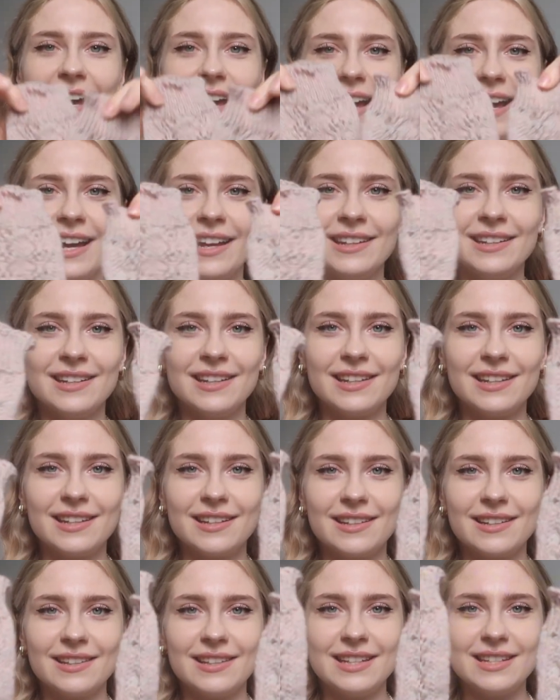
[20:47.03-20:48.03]
and
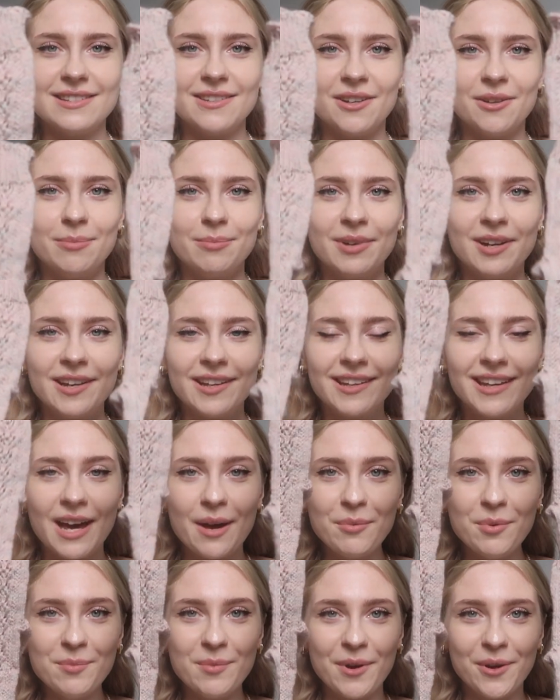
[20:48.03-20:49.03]
these are my
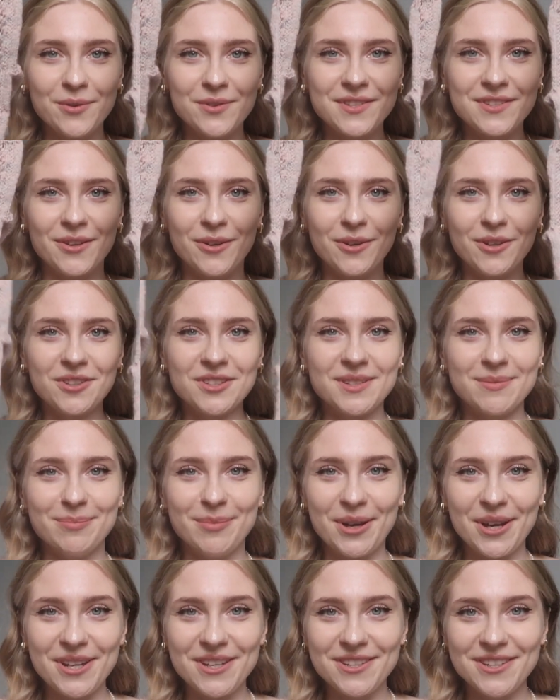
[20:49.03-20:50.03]
chamomile socks
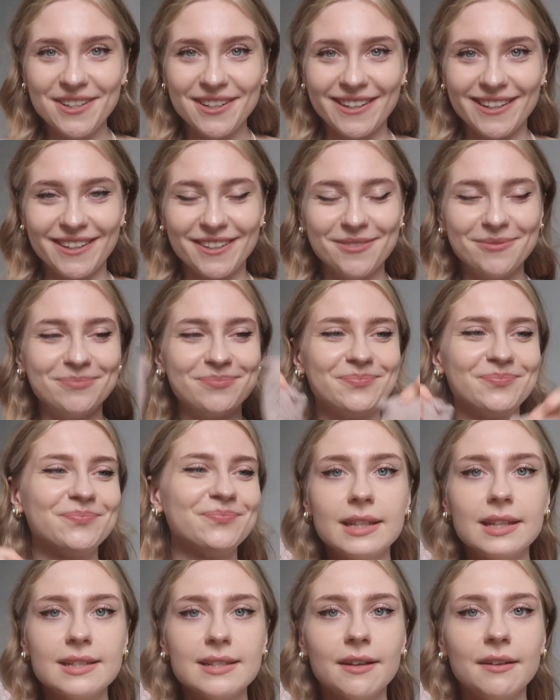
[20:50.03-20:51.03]
by Yuka.
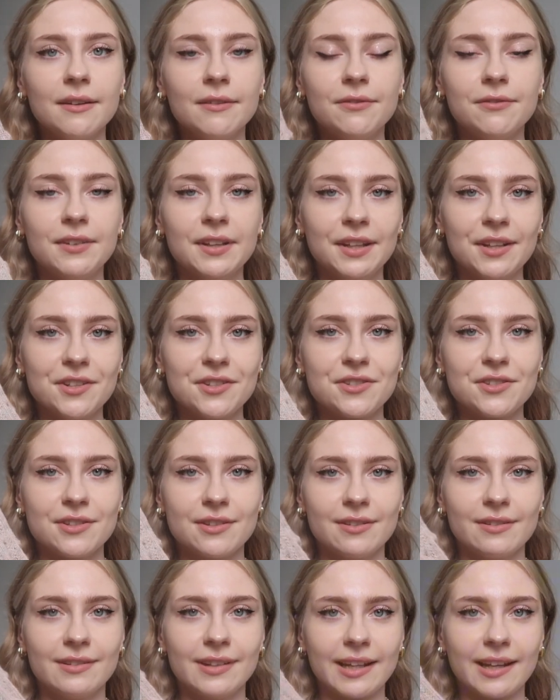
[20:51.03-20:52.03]
These are finished,
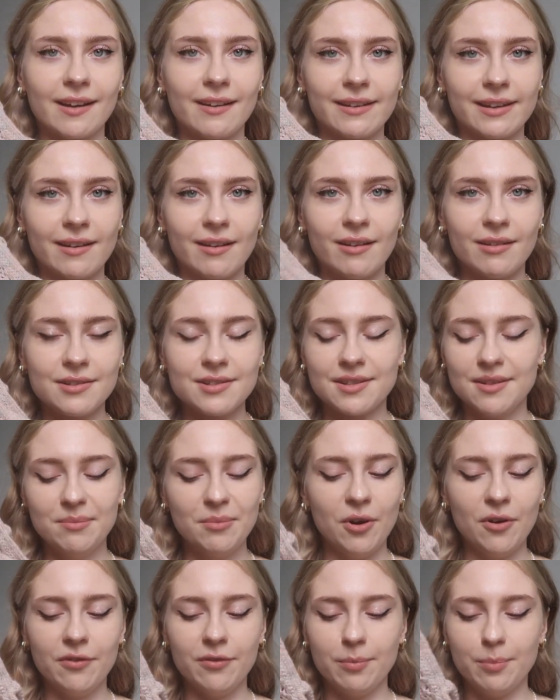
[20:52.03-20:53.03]
like I cast
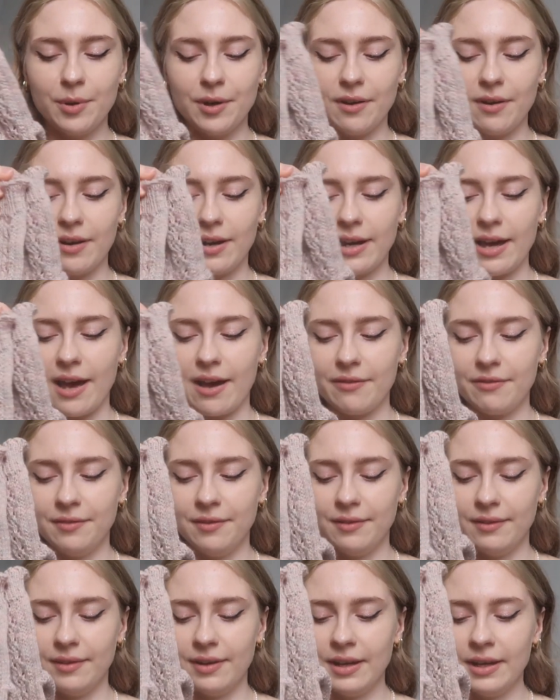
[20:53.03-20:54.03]
them off, but I
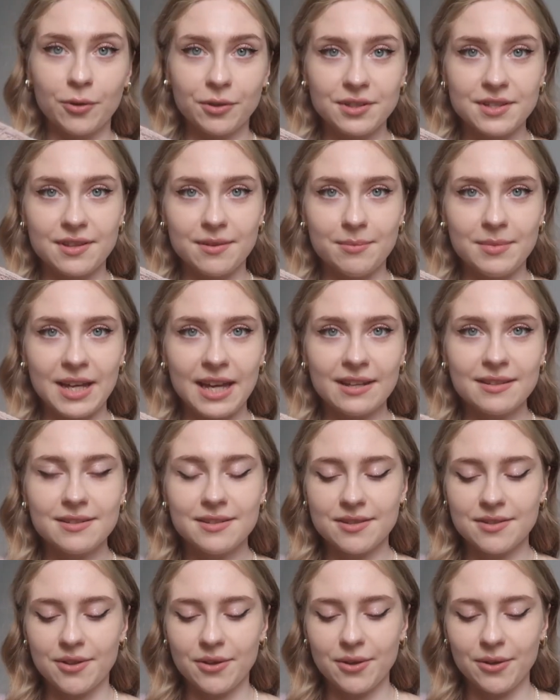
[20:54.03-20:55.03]
haven't blocked them yet,
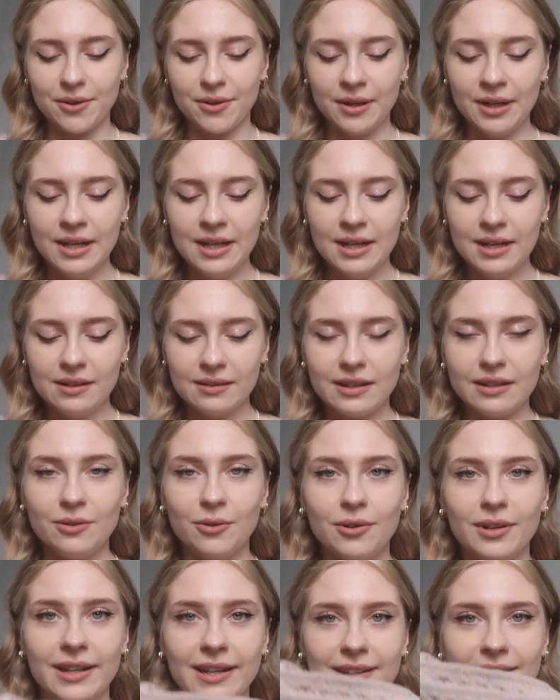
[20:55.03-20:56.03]
so they're
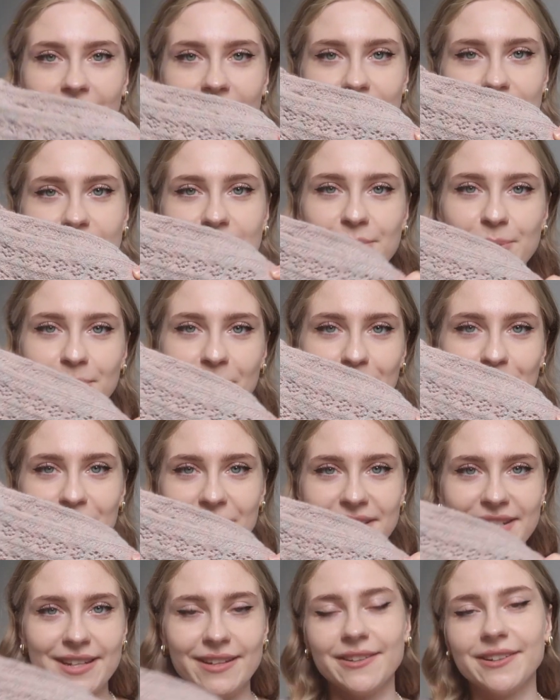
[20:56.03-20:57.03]
not like super
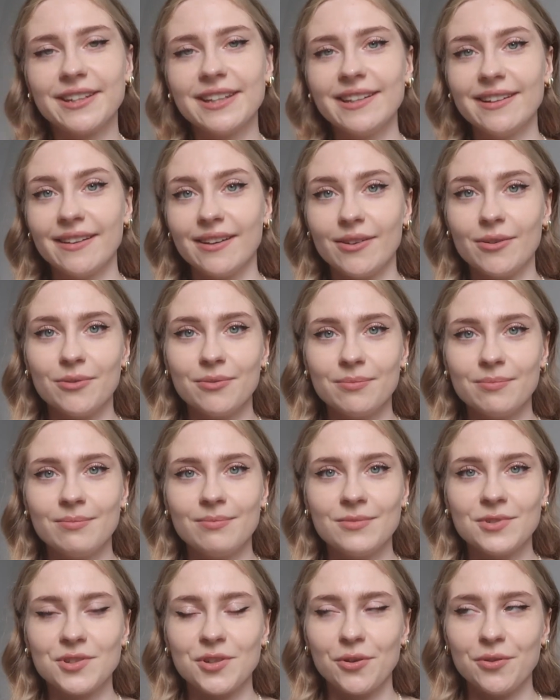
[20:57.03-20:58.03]
pretty looking. I'll
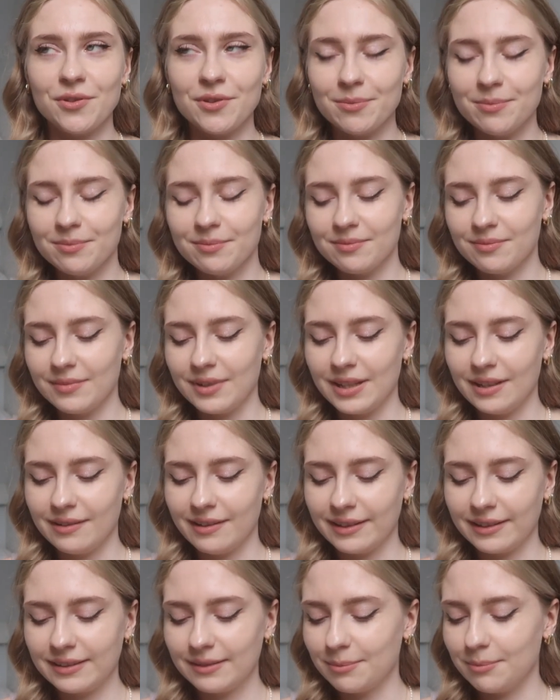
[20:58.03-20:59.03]
show them in
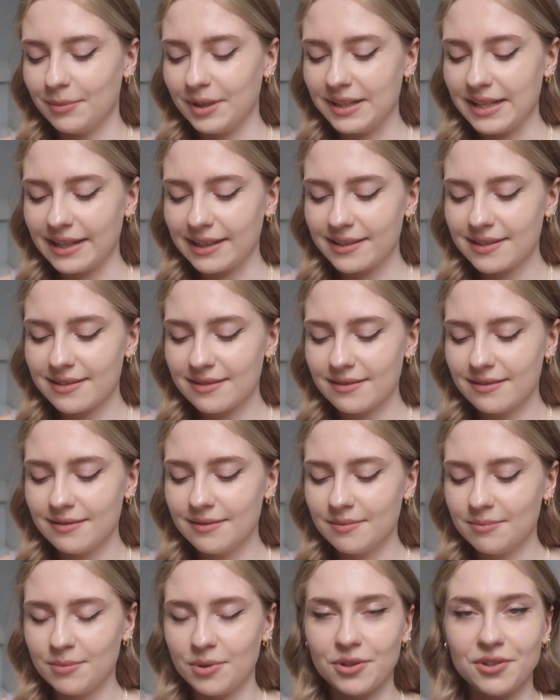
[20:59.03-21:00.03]
like my next
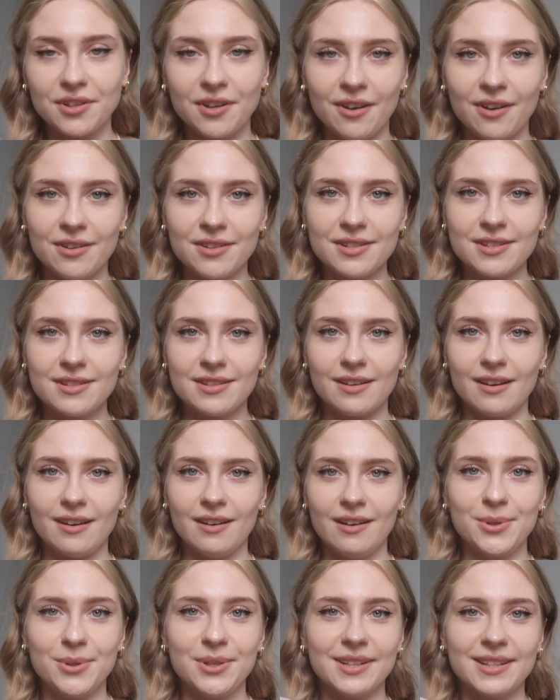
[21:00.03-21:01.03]
podcast
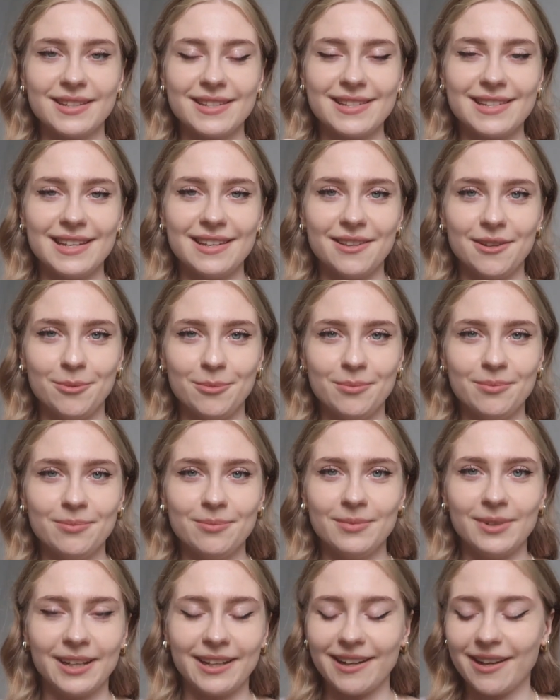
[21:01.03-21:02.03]
so you can see them
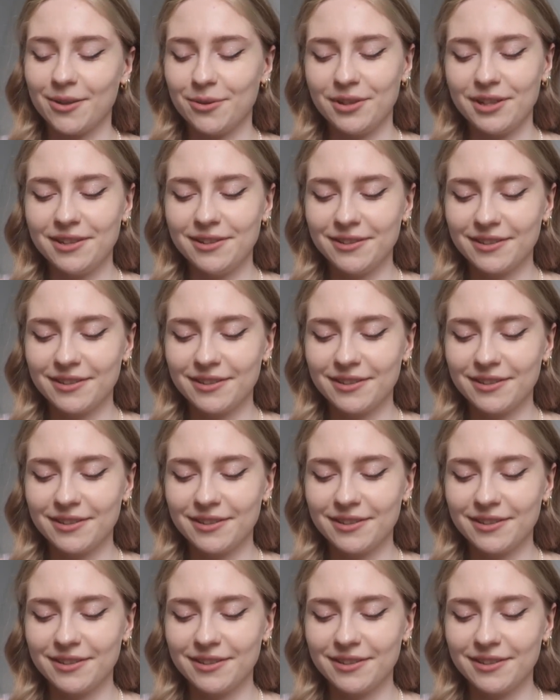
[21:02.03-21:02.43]
like how they